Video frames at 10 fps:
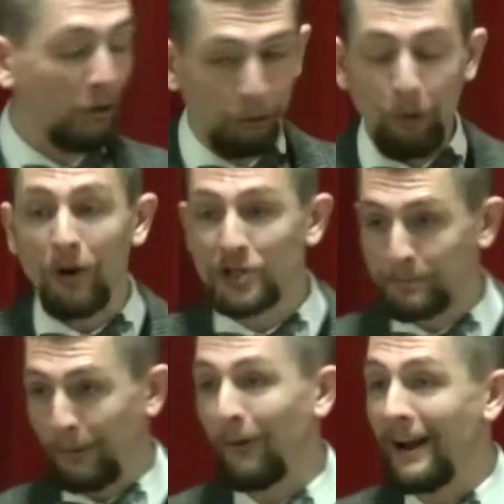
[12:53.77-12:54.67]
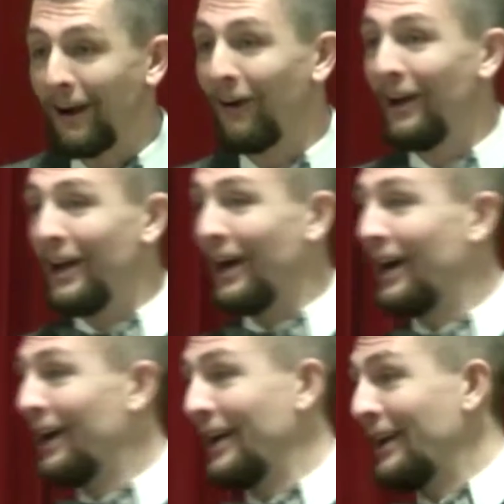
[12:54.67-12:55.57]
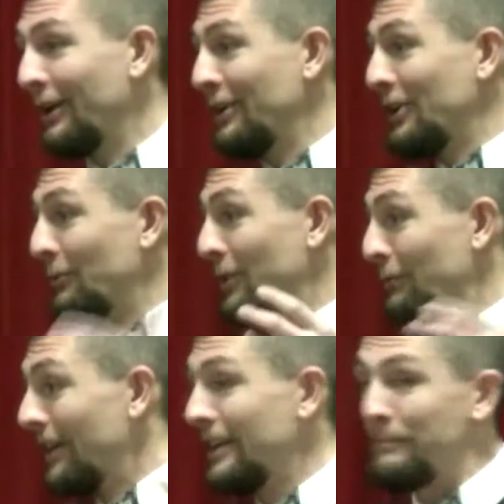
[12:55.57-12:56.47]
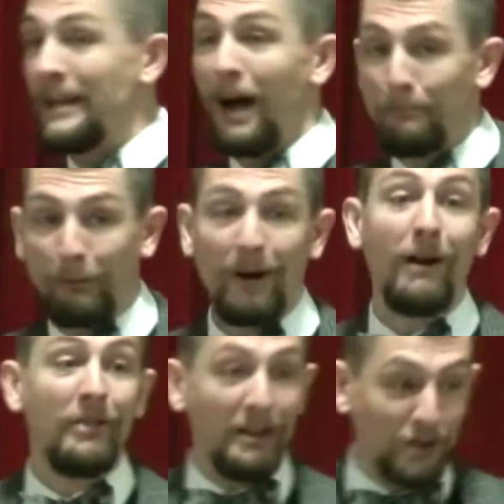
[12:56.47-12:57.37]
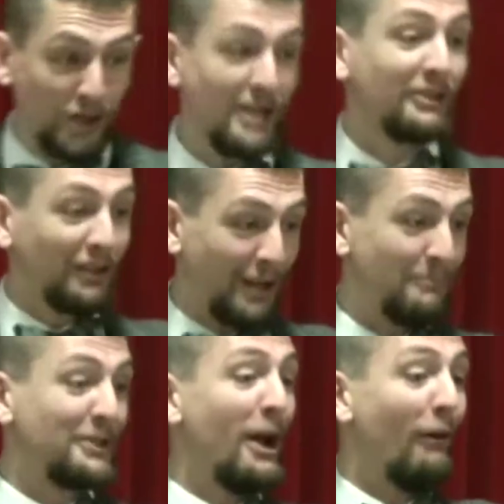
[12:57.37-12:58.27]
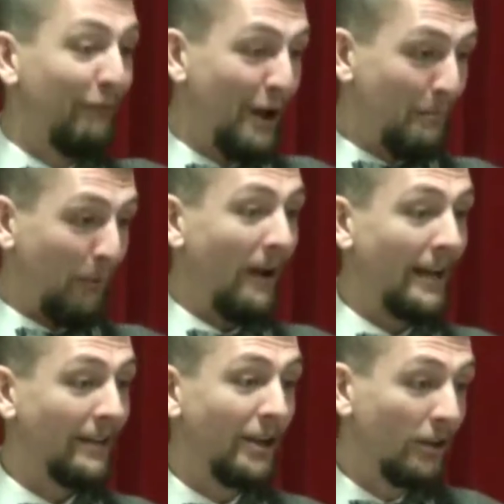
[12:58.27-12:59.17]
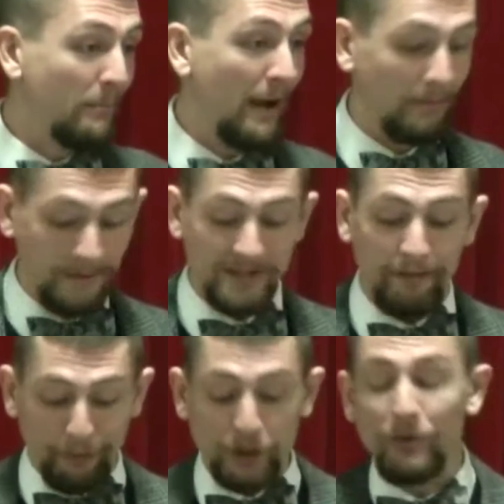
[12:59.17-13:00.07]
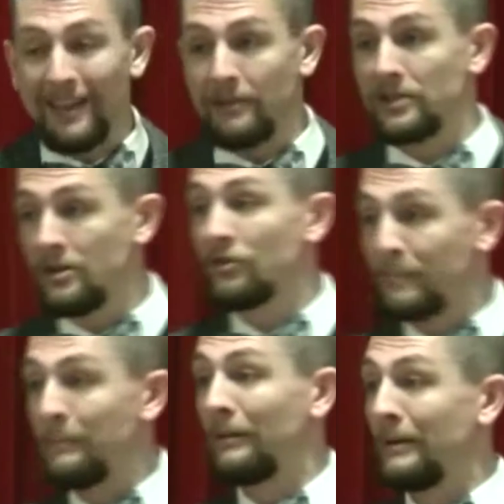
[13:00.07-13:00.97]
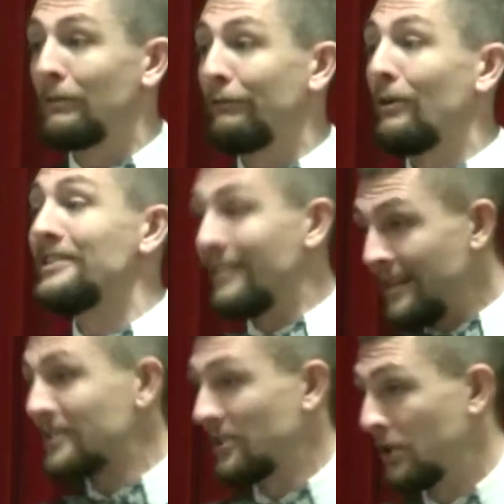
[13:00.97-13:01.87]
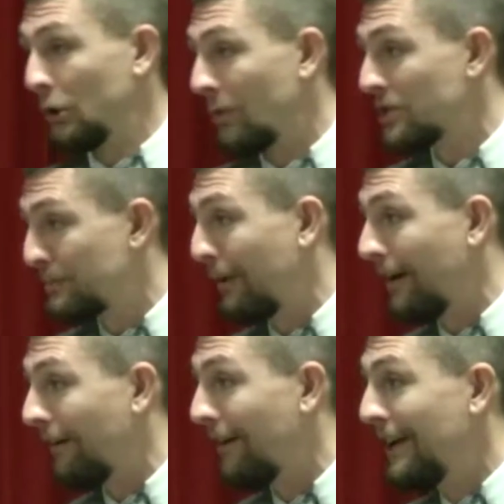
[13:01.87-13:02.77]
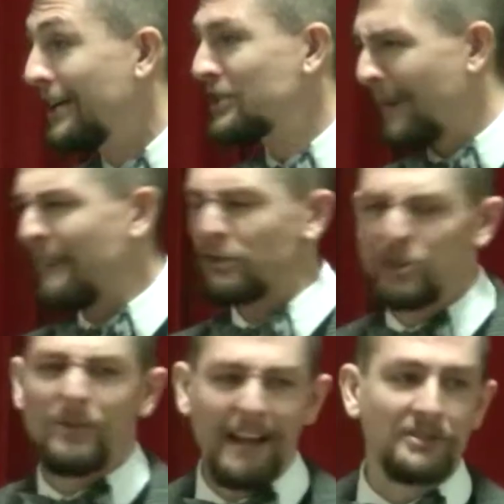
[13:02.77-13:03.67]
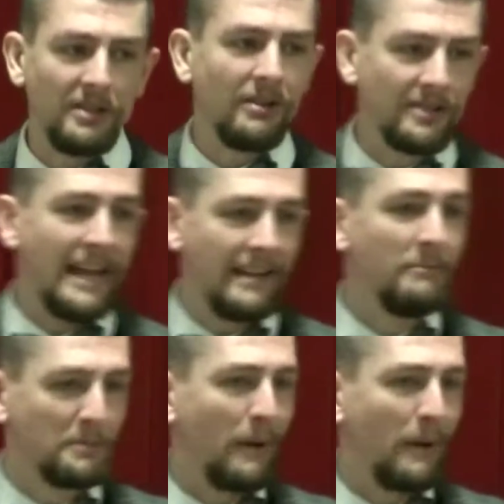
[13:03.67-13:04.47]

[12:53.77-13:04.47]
the Lord's Prayer, uh, it, it, would really be a prayer that Jesus himself prayed. The only problem is that for 2,000 years, people have been referring to this as the Lord's Prayer. So after 2,000 years, that name is